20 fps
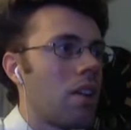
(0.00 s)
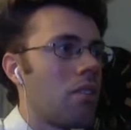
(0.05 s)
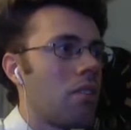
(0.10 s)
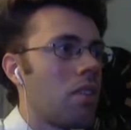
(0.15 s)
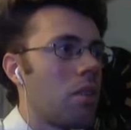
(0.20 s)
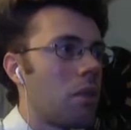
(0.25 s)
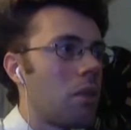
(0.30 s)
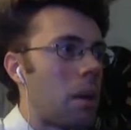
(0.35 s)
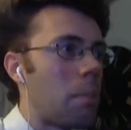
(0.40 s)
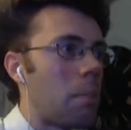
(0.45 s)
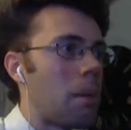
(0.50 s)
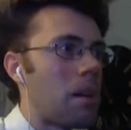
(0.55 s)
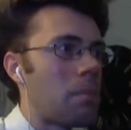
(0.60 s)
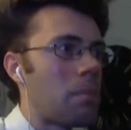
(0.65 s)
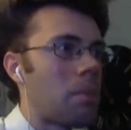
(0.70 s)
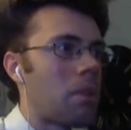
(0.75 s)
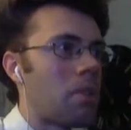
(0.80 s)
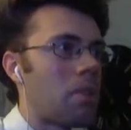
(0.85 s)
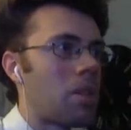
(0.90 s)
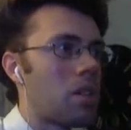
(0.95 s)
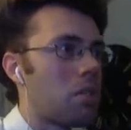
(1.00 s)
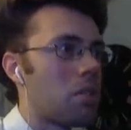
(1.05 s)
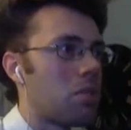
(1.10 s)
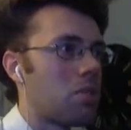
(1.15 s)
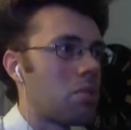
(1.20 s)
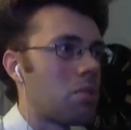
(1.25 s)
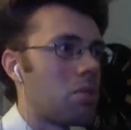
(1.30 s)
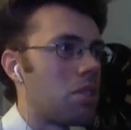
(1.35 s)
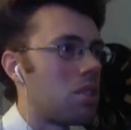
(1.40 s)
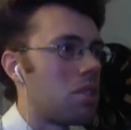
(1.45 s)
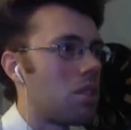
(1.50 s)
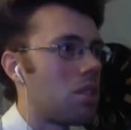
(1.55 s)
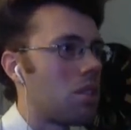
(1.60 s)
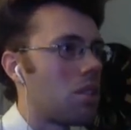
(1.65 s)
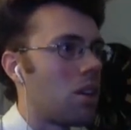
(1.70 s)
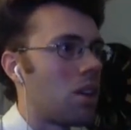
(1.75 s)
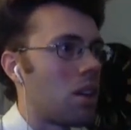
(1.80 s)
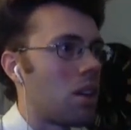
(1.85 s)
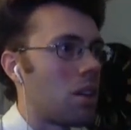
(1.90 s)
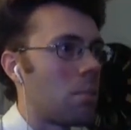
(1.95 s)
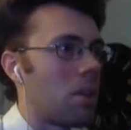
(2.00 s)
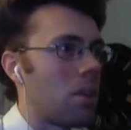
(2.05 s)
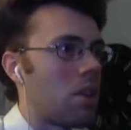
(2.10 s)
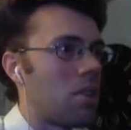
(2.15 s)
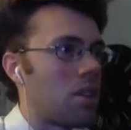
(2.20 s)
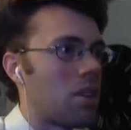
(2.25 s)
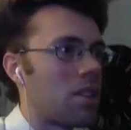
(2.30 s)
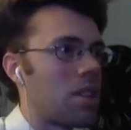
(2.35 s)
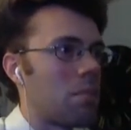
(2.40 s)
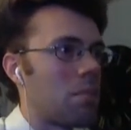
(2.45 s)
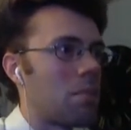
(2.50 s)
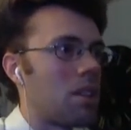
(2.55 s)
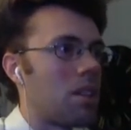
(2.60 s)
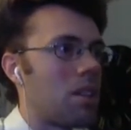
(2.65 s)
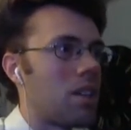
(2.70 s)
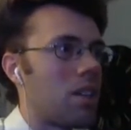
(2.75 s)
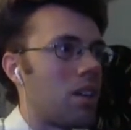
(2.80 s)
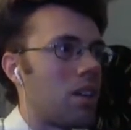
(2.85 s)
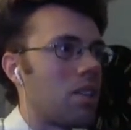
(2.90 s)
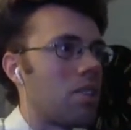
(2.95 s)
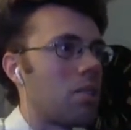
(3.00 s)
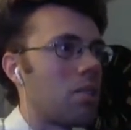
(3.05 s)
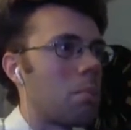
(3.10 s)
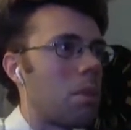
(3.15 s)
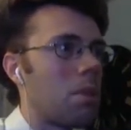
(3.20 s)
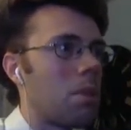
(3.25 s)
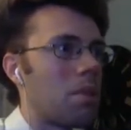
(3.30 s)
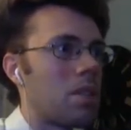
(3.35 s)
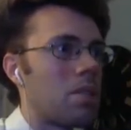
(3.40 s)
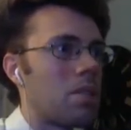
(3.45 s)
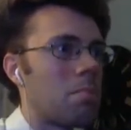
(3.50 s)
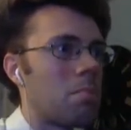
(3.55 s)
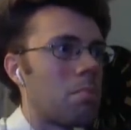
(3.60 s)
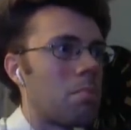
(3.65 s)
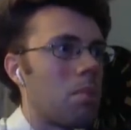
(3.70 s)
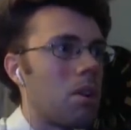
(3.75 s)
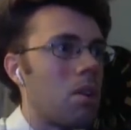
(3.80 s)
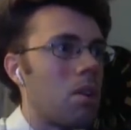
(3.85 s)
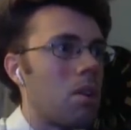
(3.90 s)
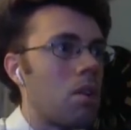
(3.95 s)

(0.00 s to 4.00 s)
know what a Butt Pony Ghost would talk about except eating other ponies' butt.